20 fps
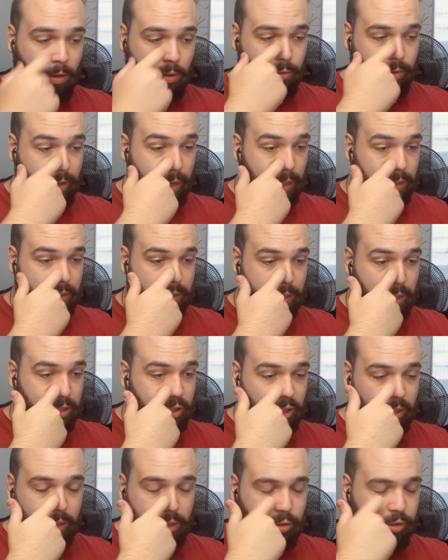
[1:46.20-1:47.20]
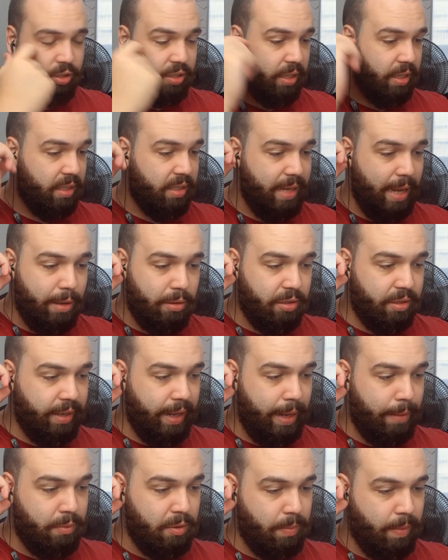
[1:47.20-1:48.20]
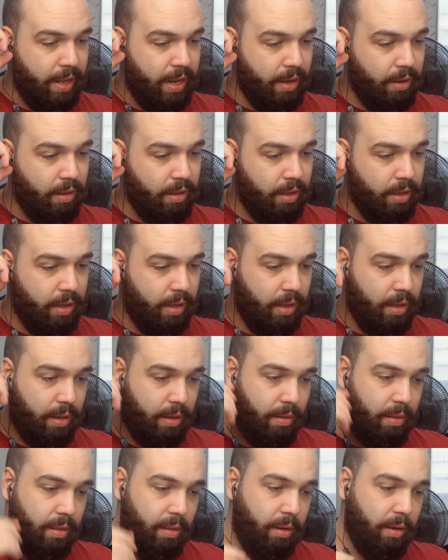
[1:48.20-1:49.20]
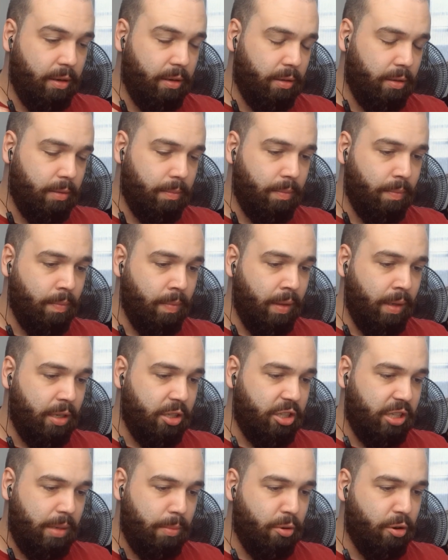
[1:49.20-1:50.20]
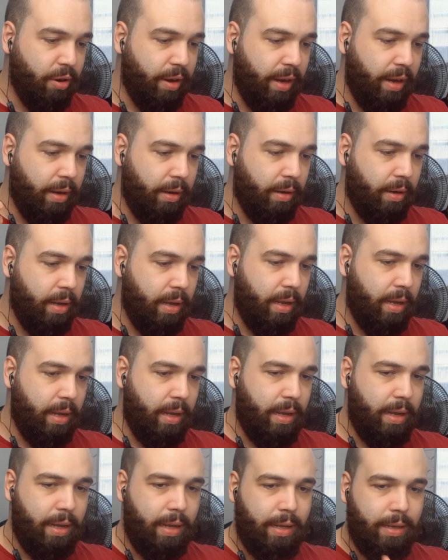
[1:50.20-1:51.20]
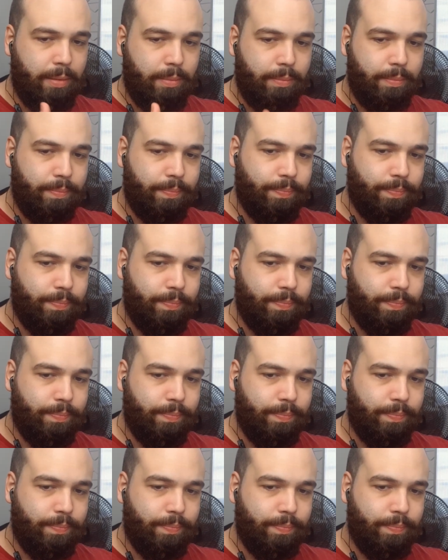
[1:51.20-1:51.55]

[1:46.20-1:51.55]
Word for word: creates such interesting soundscapes. Man, the the little shimmering, uh,